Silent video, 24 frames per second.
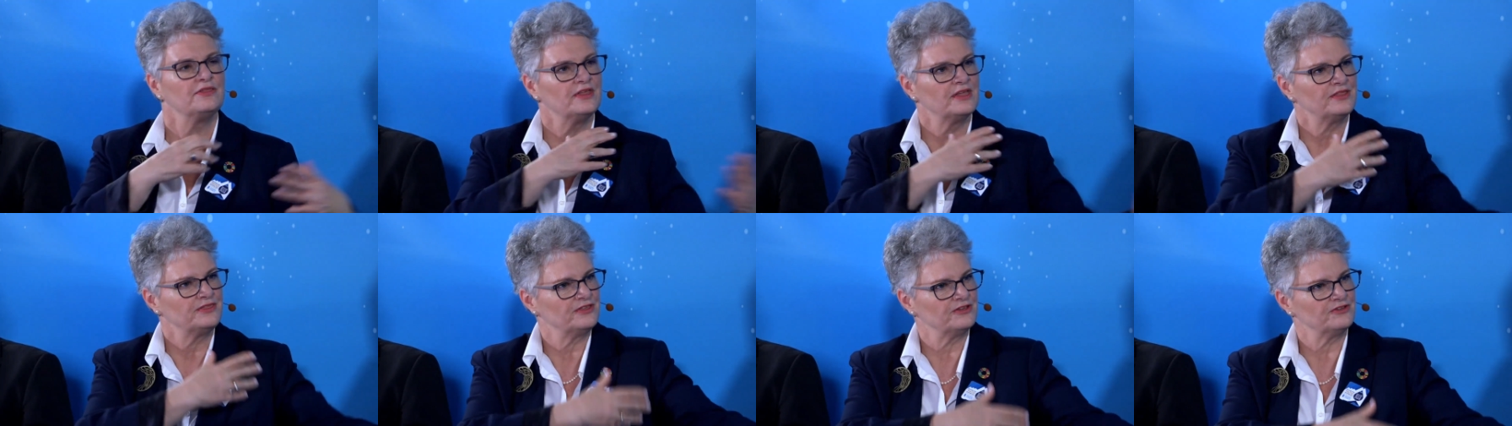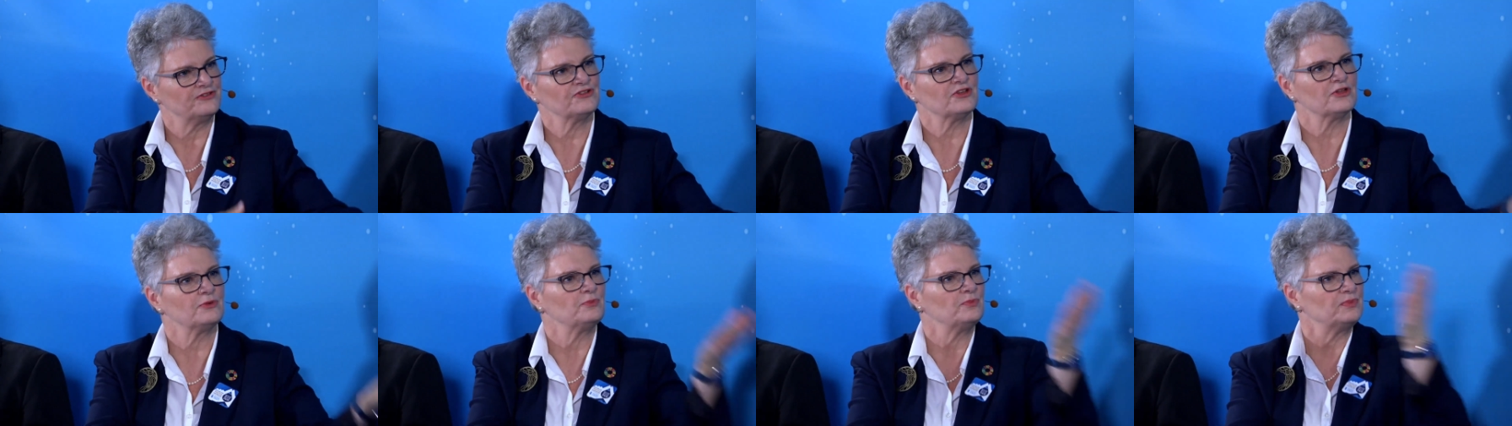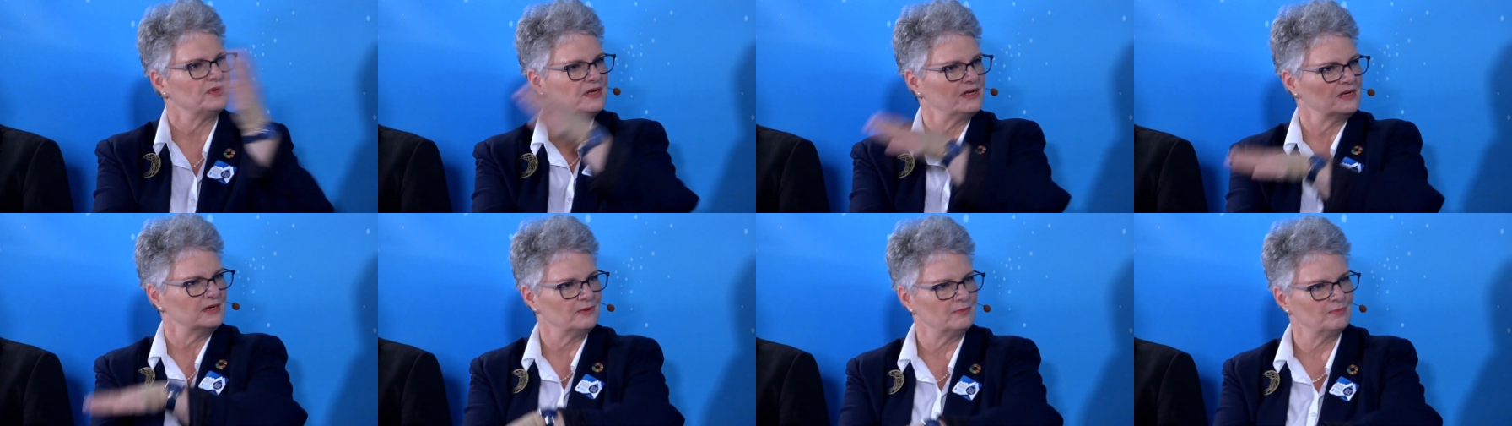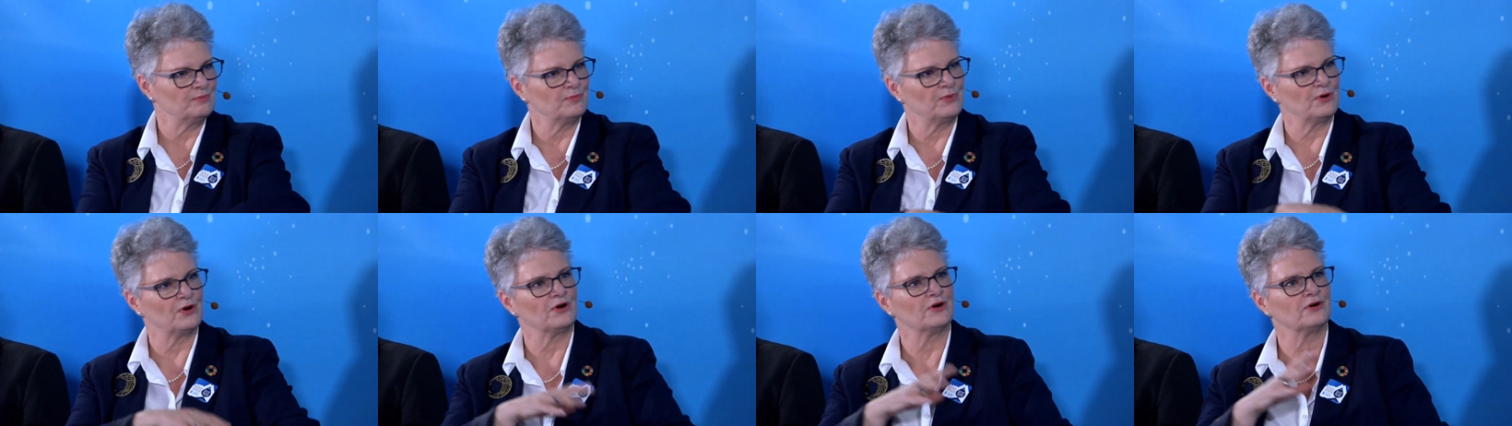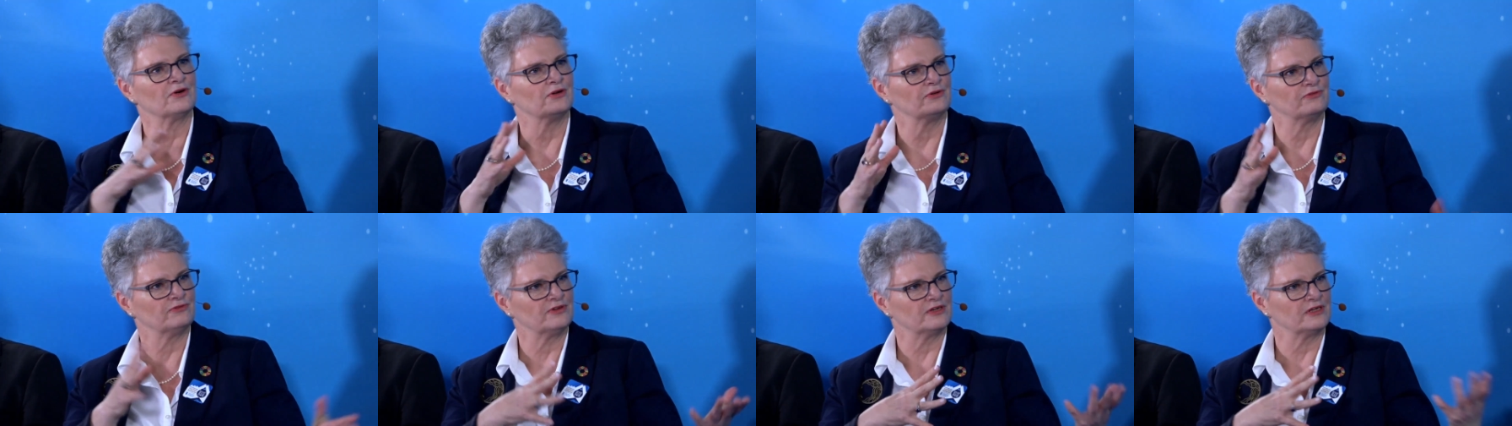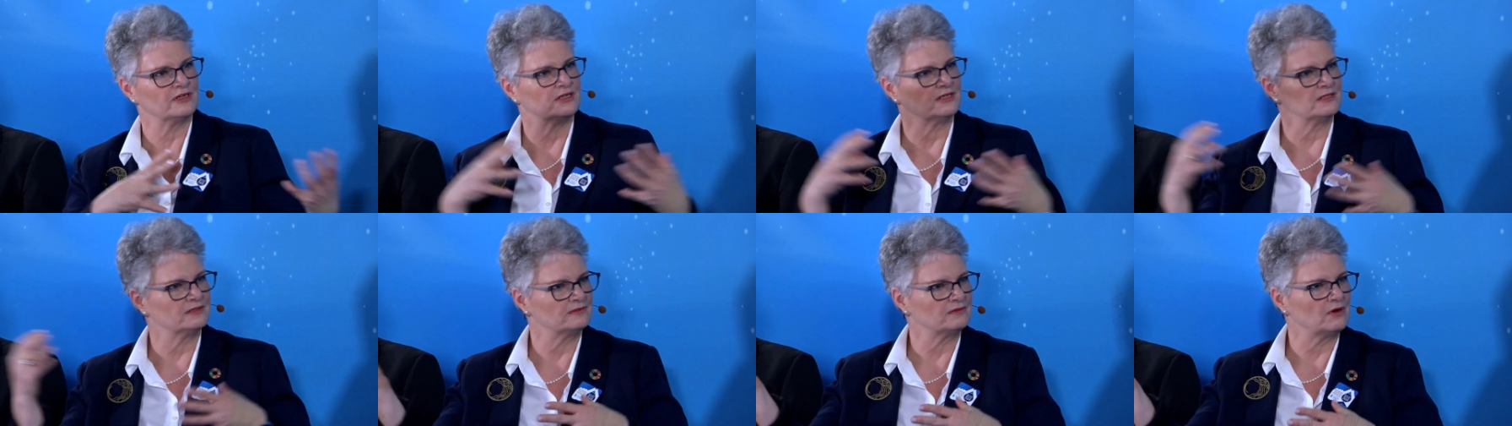that this can be part of
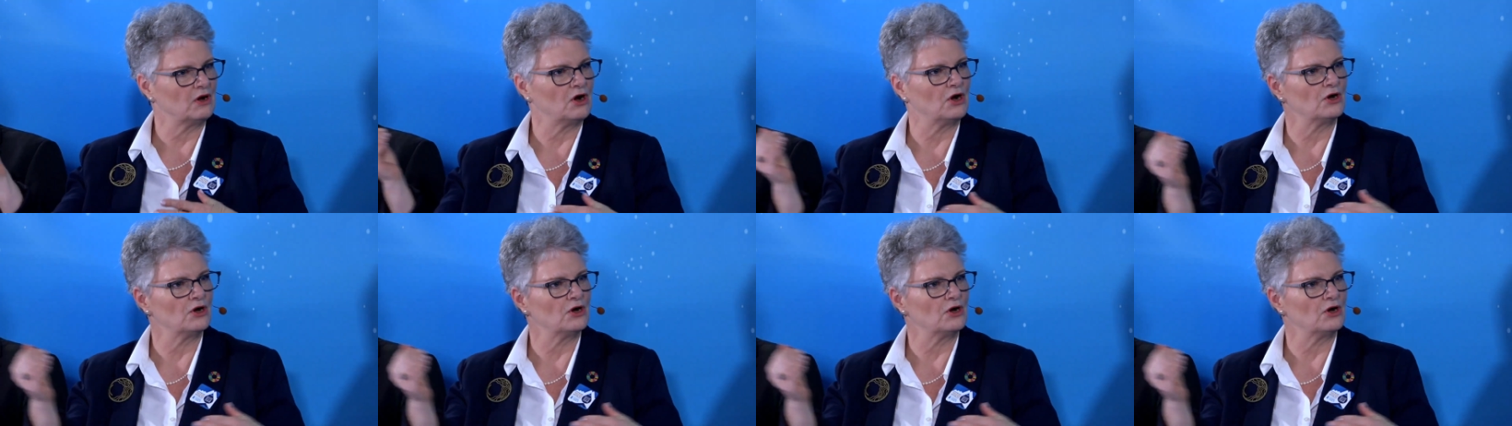an